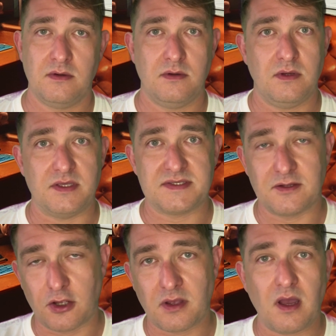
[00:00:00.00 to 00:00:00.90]
It's
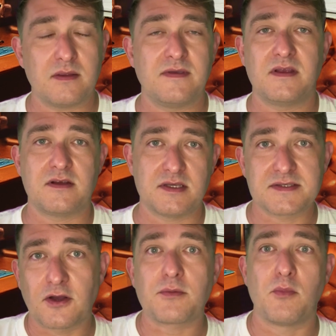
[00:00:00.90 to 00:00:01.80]
not Kantian and it's
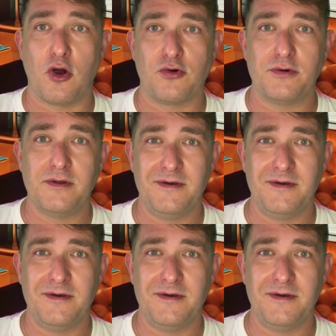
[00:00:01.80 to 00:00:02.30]
not moral.